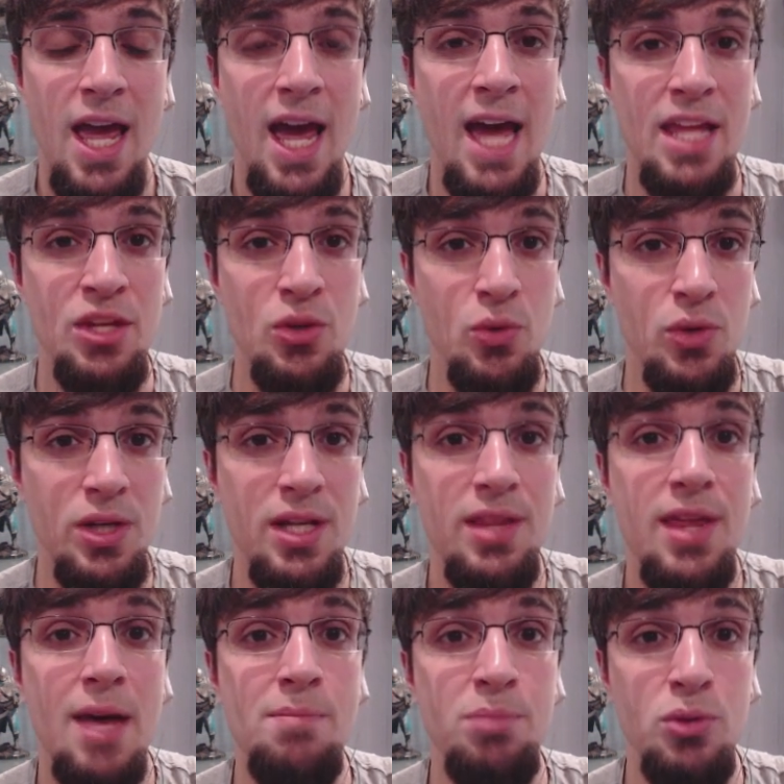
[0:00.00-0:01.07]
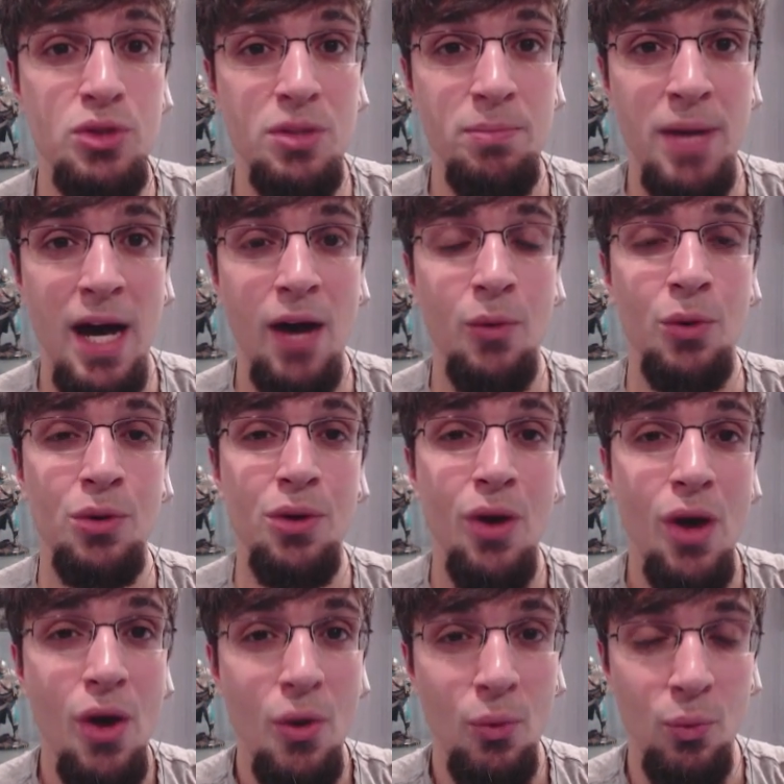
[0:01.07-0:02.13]
and you need that boost in power
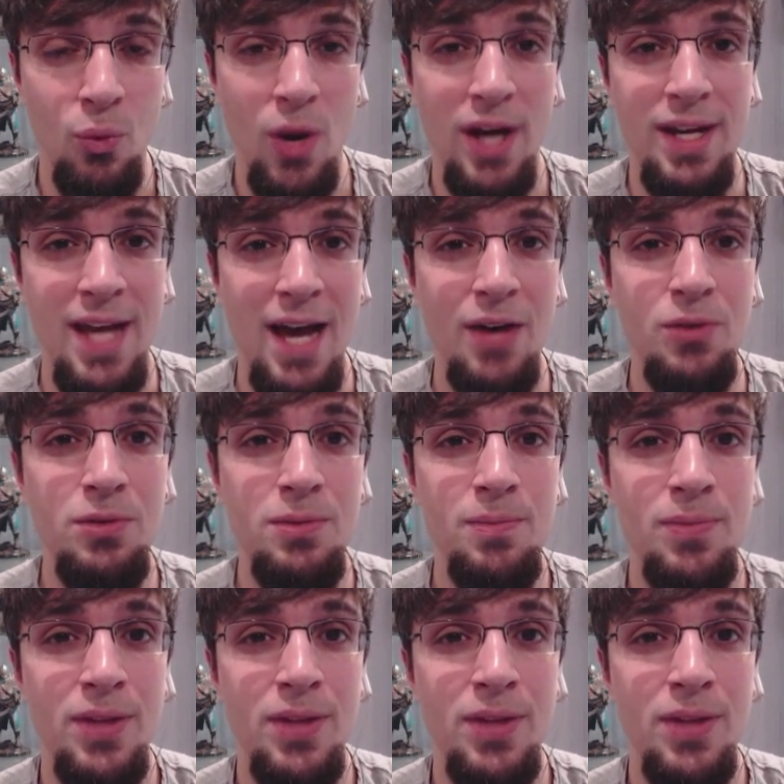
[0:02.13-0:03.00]
right now,